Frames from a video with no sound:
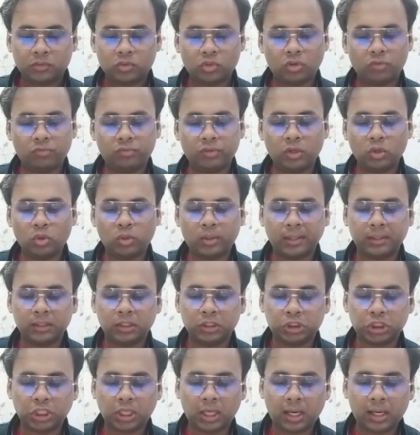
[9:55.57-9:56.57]
So if we look at
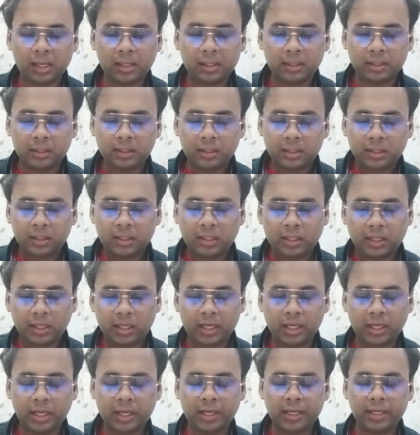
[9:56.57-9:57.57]
the chart,
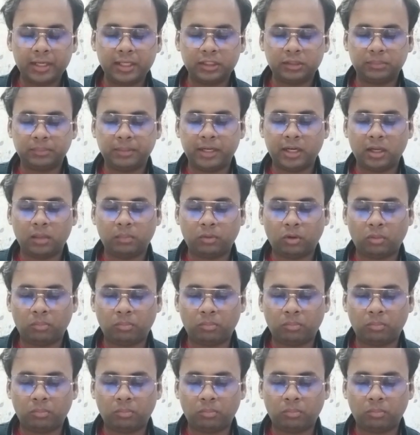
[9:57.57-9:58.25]
A is made up